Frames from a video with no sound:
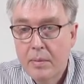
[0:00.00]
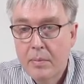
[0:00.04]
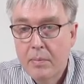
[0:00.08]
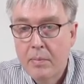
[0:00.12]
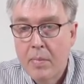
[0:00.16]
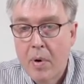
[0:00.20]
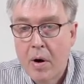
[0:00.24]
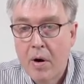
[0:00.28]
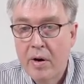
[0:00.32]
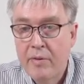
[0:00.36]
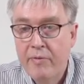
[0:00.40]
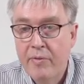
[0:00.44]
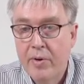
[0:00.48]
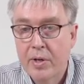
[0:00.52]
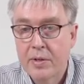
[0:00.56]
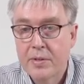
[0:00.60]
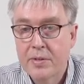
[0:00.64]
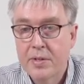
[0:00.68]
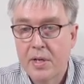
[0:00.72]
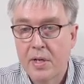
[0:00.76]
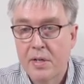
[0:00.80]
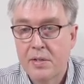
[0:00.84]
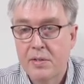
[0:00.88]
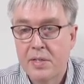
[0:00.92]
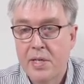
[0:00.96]
Marivel
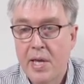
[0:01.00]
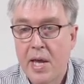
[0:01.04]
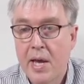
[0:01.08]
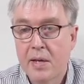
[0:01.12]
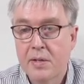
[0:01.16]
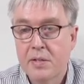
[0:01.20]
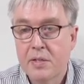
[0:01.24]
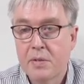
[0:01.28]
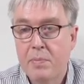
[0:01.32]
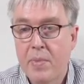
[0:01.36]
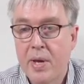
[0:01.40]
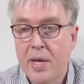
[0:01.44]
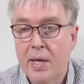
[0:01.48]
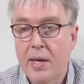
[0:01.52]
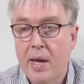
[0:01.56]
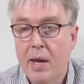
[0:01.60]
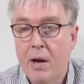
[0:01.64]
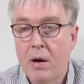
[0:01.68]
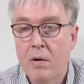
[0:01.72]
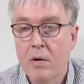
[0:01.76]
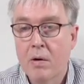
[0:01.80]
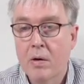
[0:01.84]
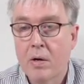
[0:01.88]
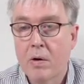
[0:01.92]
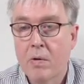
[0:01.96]
says, yes, make
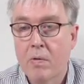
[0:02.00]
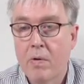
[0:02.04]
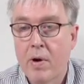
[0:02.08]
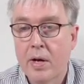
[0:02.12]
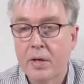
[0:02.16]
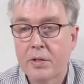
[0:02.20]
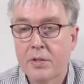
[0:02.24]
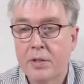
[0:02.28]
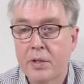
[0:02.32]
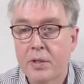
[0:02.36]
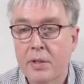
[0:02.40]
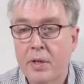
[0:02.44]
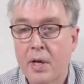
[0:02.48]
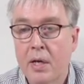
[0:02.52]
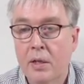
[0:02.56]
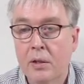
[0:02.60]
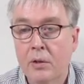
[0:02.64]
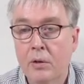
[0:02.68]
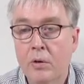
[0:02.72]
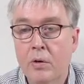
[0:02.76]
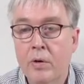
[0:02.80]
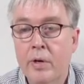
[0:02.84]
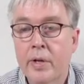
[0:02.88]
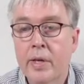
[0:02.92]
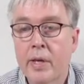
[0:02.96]
error correction a
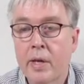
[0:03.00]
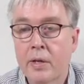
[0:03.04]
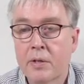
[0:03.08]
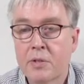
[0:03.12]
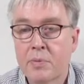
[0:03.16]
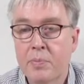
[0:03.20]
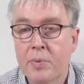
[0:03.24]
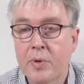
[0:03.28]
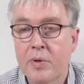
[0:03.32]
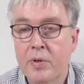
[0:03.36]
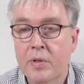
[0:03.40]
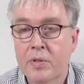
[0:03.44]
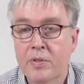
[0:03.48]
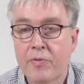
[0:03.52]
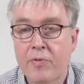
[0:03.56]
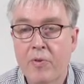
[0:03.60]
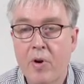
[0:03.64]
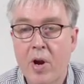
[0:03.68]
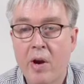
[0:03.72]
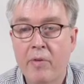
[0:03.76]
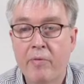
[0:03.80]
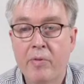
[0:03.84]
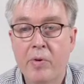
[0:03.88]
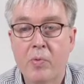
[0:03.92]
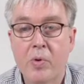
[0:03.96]
learning experience for
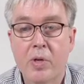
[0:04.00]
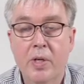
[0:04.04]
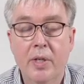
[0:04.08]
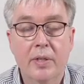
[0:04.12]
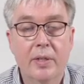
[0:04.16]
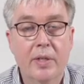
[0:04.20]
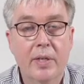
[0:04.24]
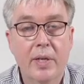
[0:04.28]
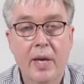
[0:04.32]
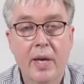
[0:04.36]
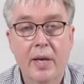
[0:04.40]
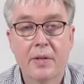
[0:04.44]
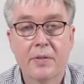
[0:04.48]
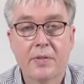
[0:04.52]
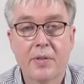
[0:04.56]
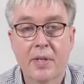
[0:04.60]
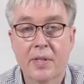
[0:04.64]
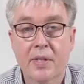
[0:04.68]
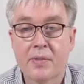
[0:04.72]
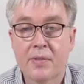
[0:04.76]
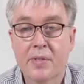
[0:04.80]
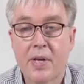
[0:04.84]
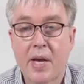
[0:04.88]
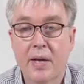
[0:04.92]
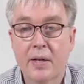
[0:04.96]
everyone. Yes,
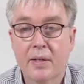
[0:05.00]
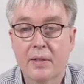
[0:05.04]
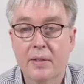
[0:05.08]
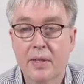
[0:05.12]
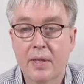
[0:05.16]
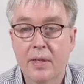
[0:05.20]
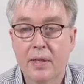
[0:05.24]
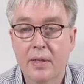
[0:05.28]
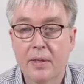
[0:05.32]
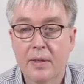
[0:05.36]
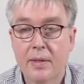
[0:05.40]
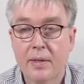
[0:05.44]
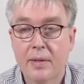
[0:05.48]
exactly.